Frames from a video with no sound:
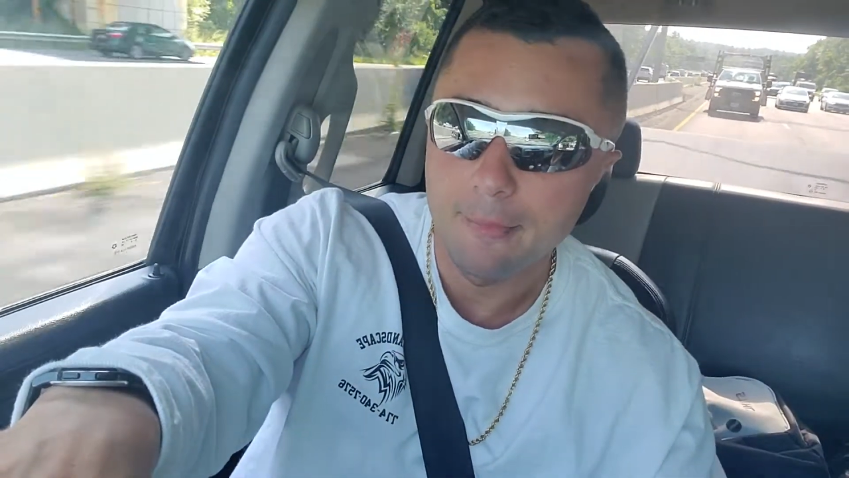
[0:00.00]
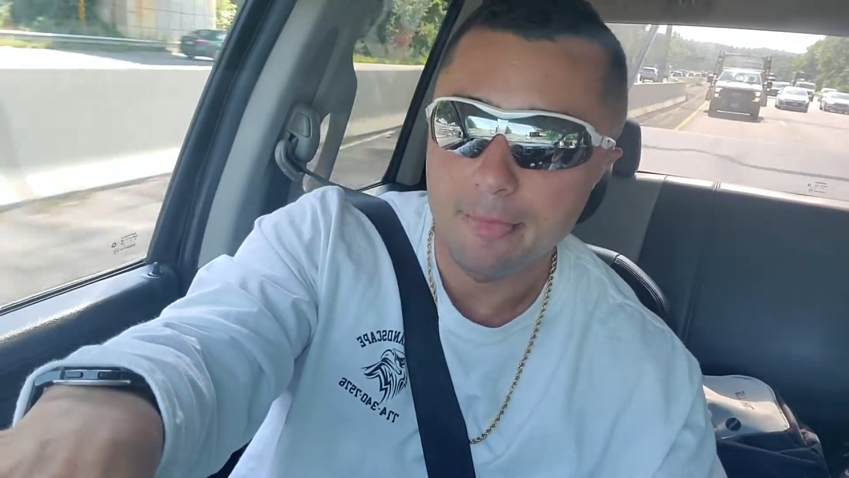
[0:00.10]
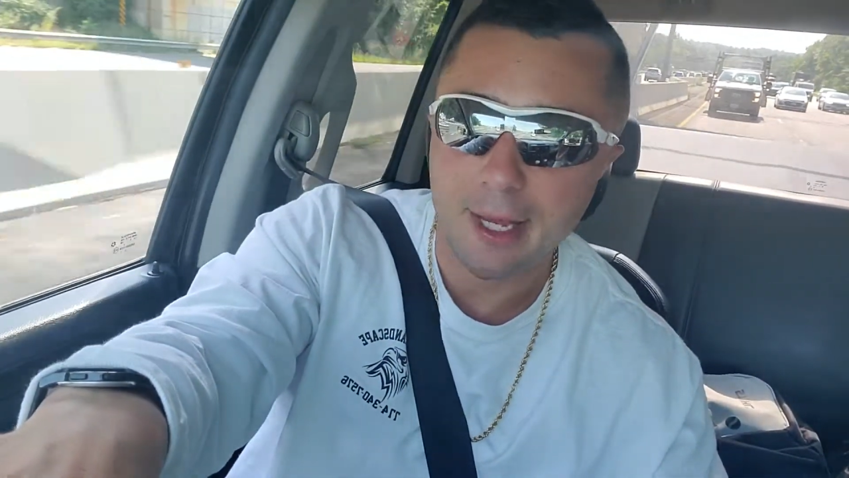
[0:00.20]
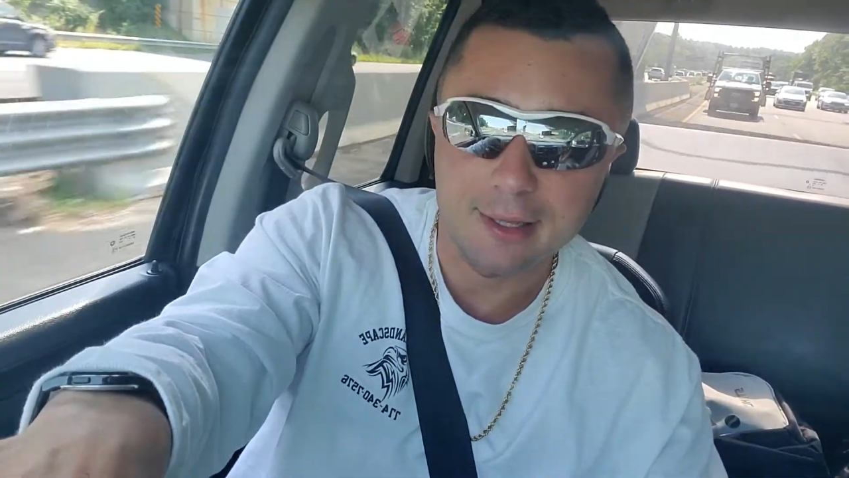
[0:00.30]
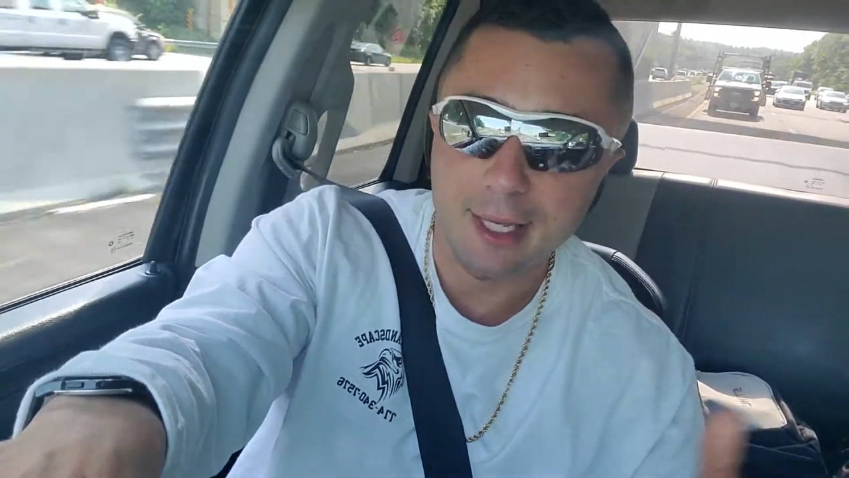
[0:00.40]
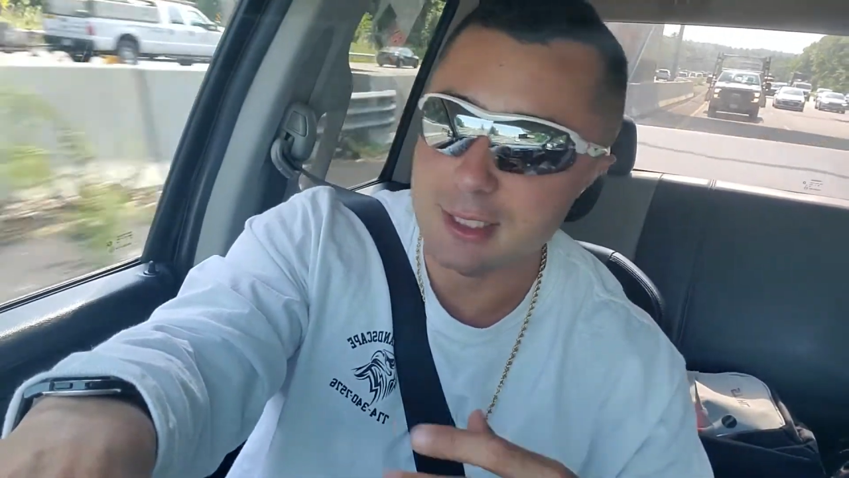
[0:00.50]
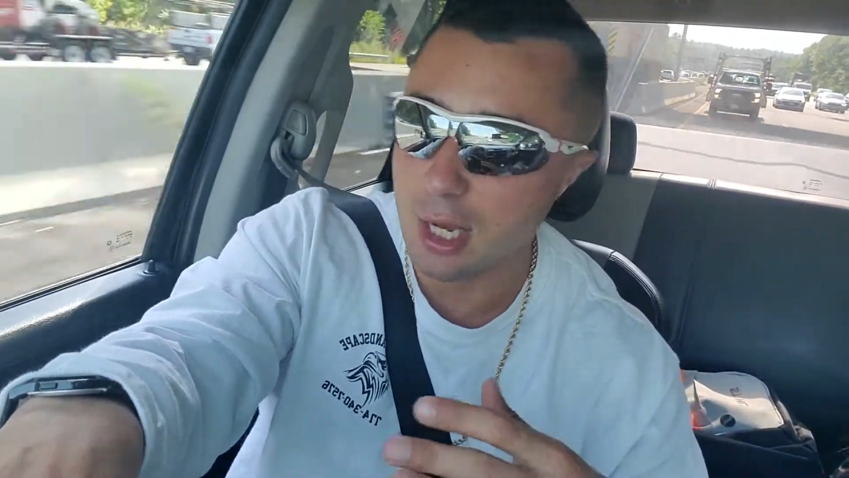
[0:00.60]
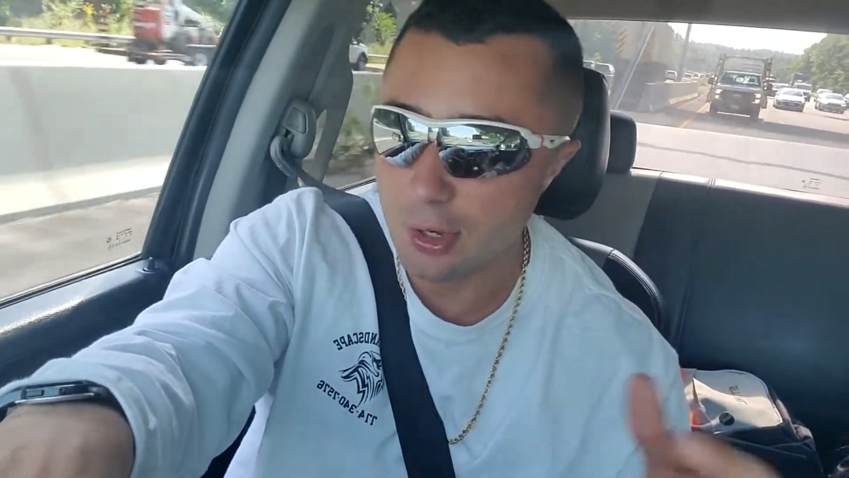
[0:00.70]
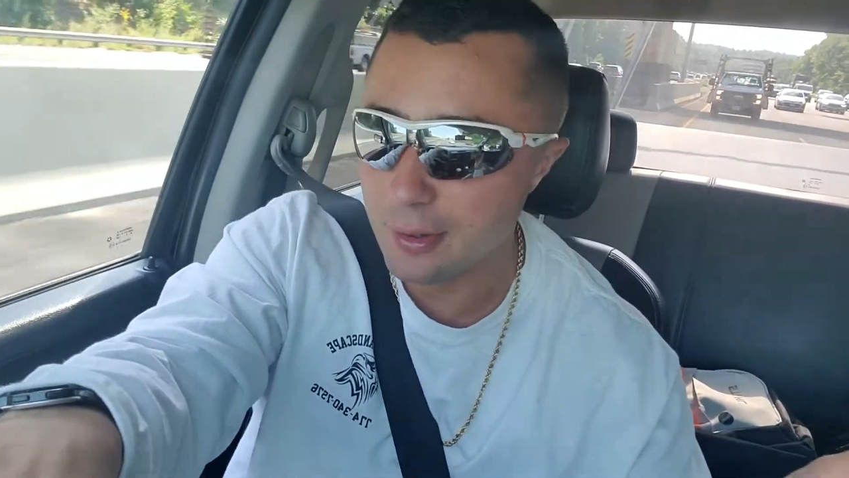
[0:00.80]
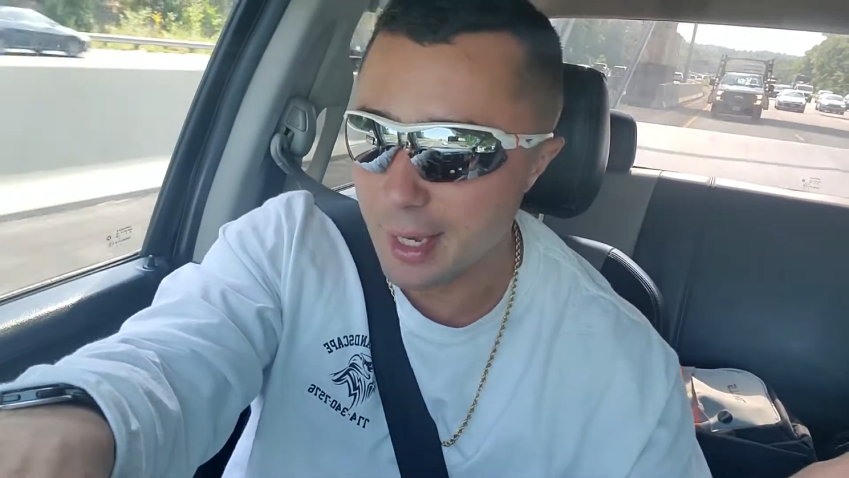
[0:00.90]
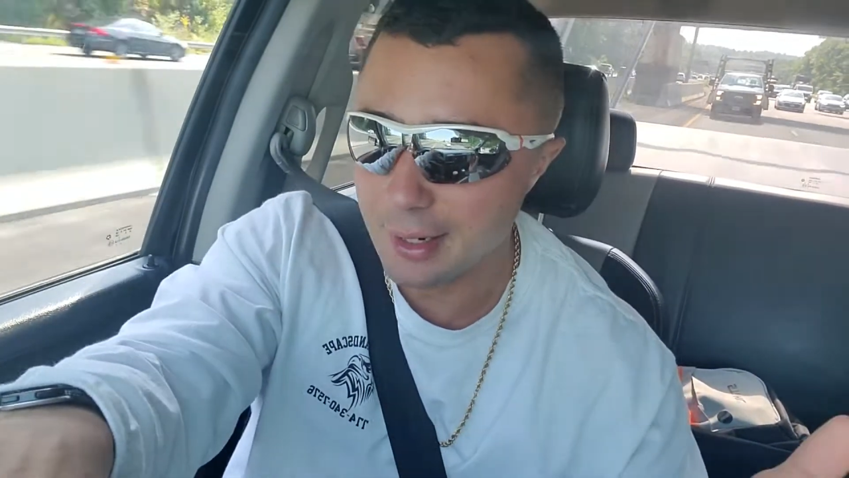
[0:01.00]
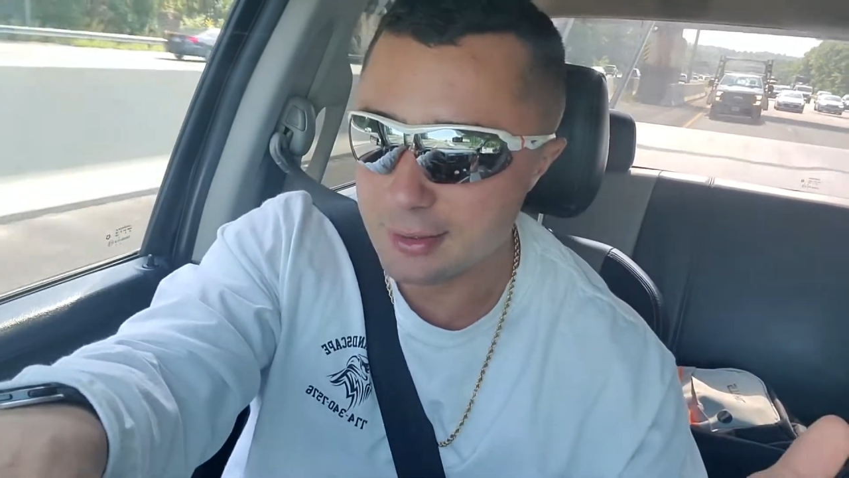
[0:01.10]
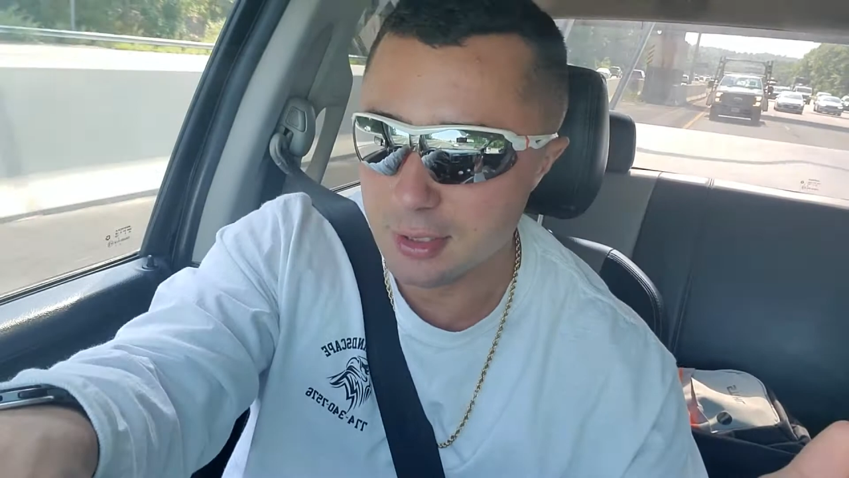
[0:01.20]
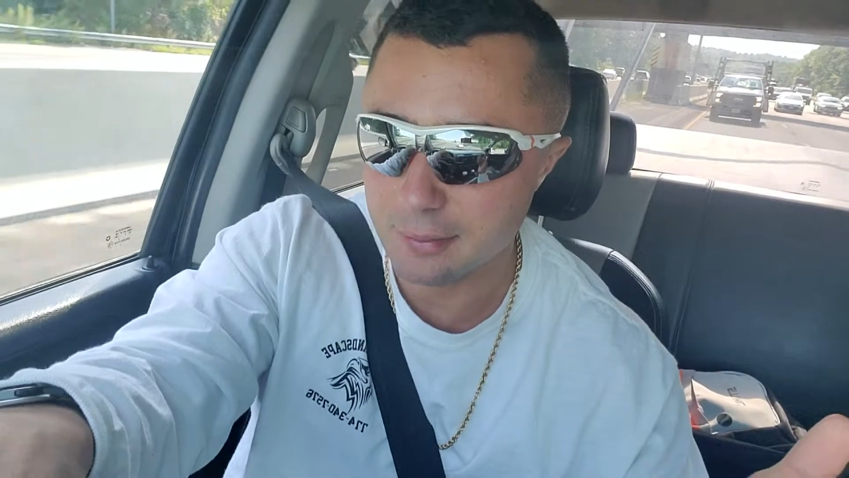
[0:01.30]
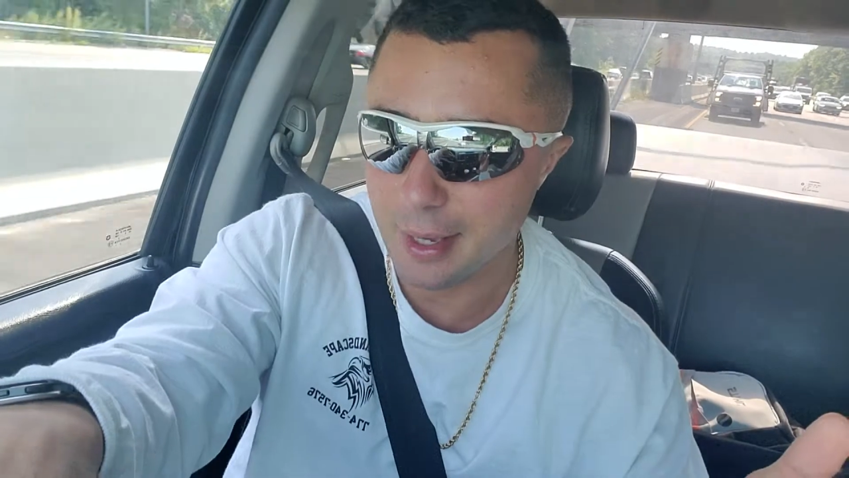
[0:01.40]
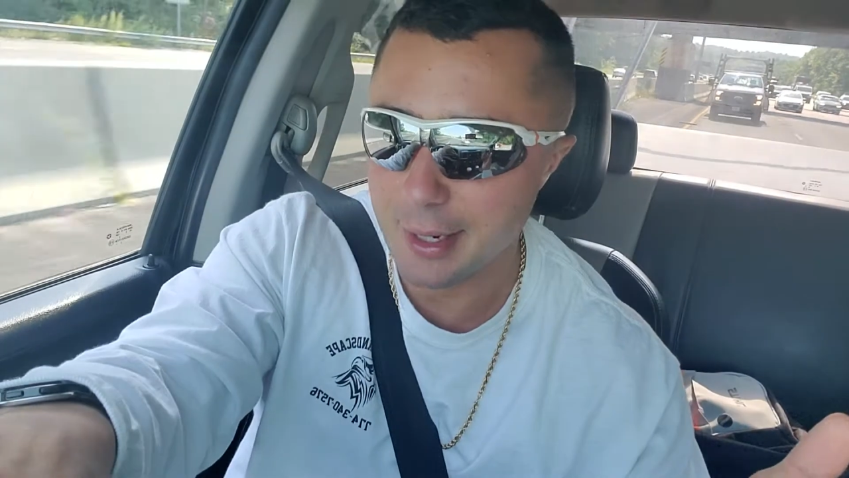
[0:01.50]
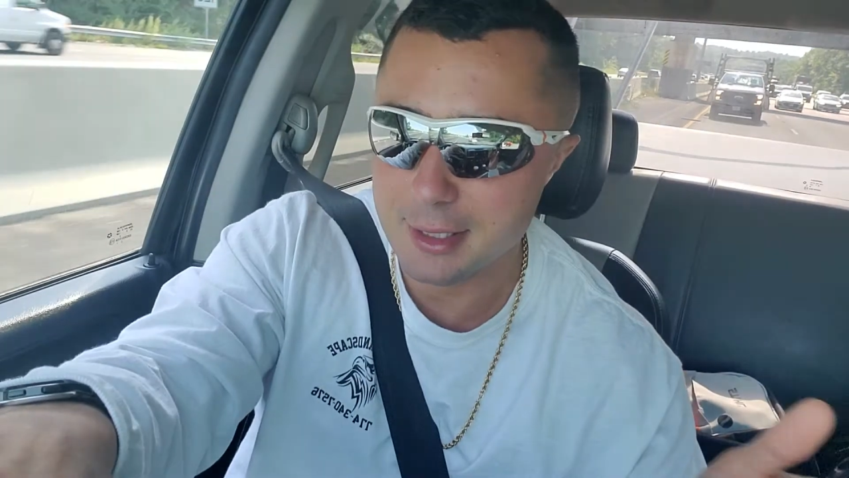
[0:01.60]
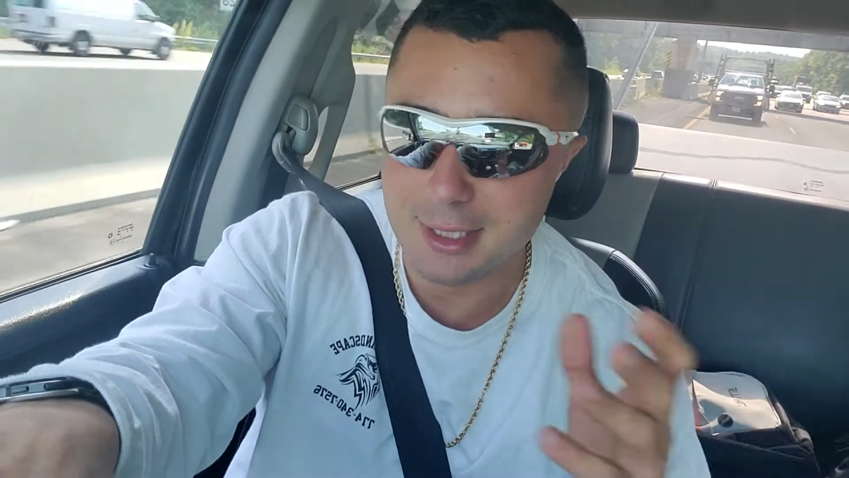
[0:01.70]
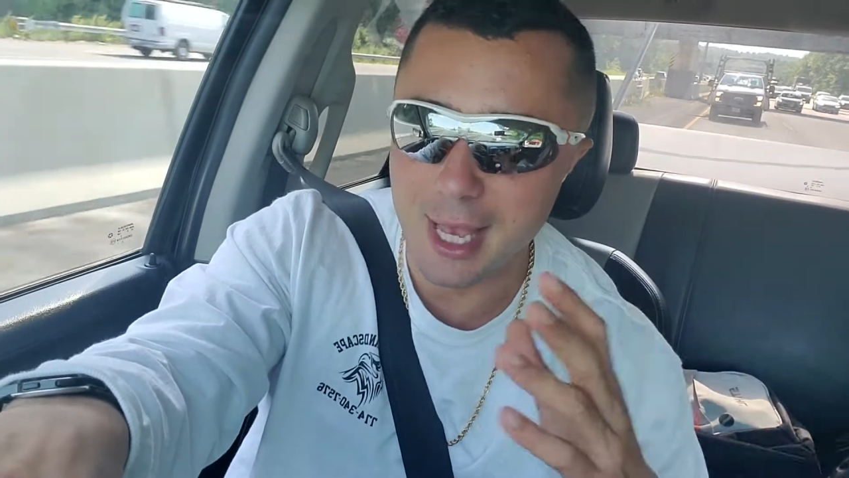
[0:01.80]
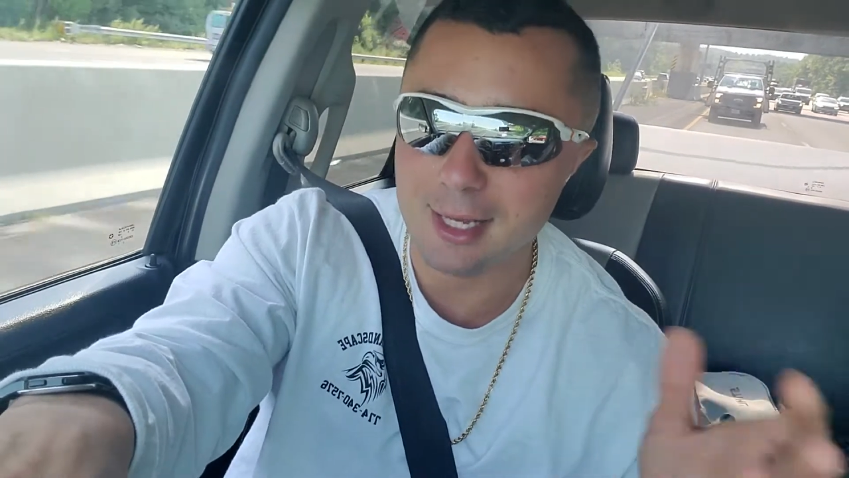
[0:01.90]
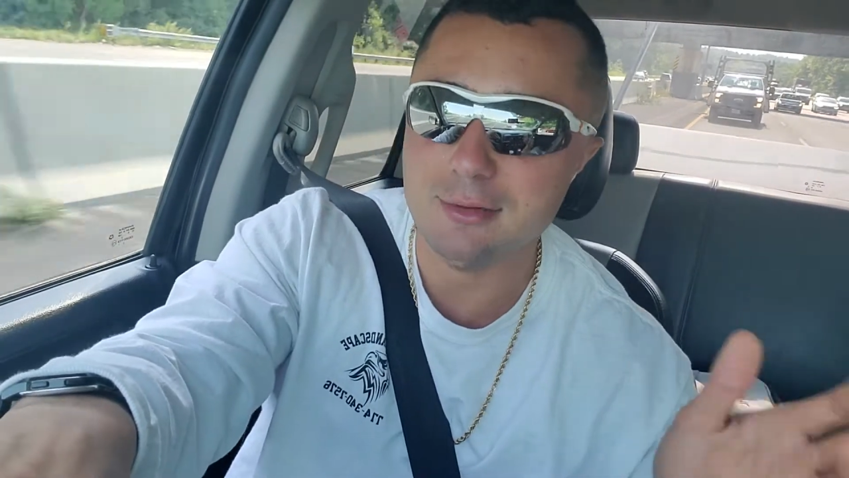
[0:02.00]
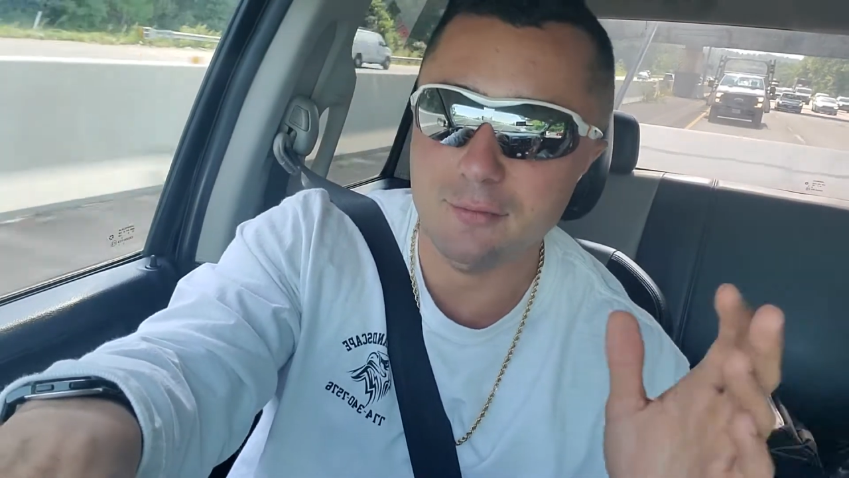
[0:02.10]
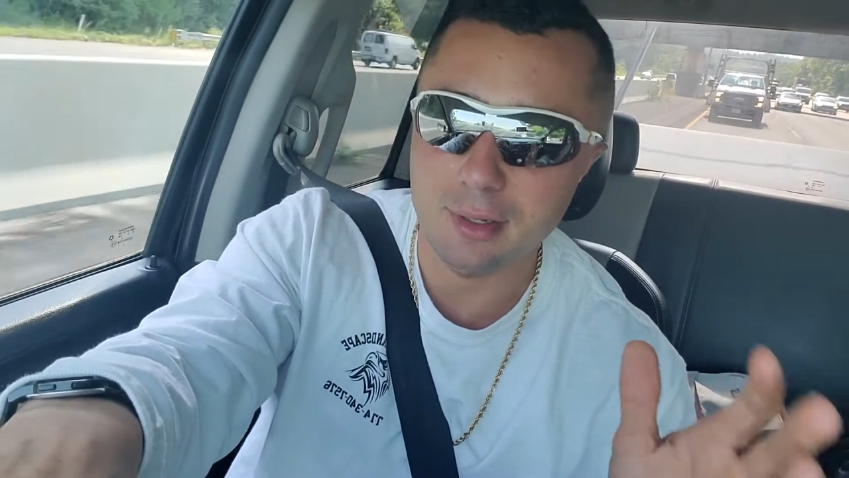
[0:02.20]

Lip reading: Like, that's all you got to do, man. It's that